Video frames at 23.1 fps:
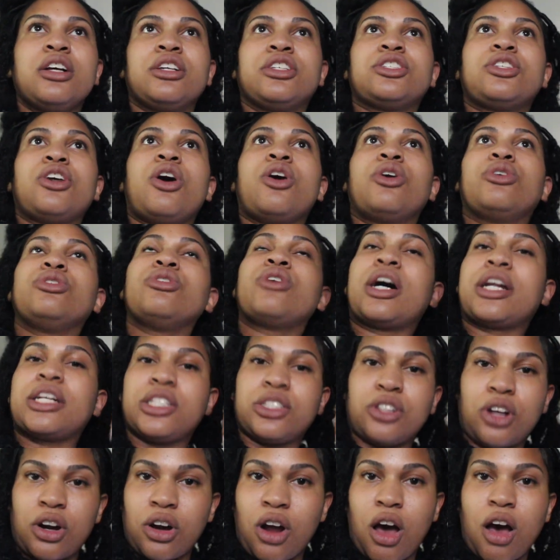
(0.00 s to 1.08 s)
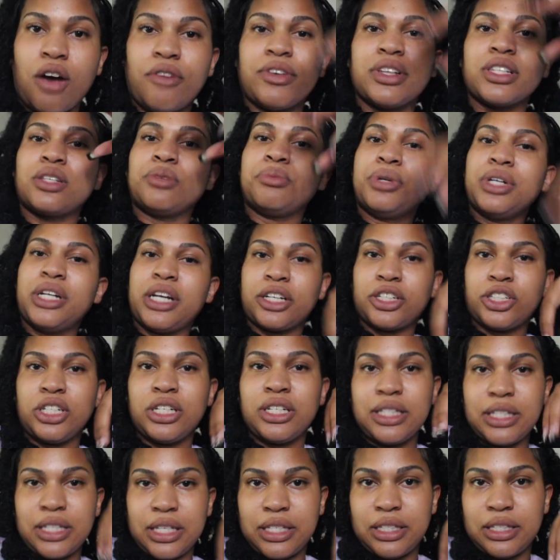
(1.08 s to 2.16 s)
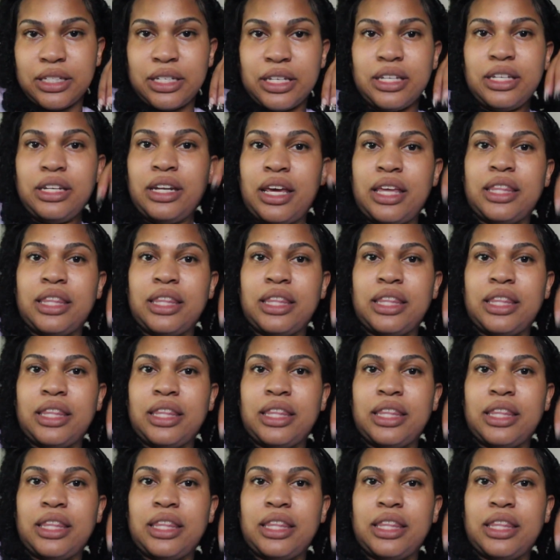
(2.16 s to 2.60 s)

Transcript: So you got to start off as a production assistant,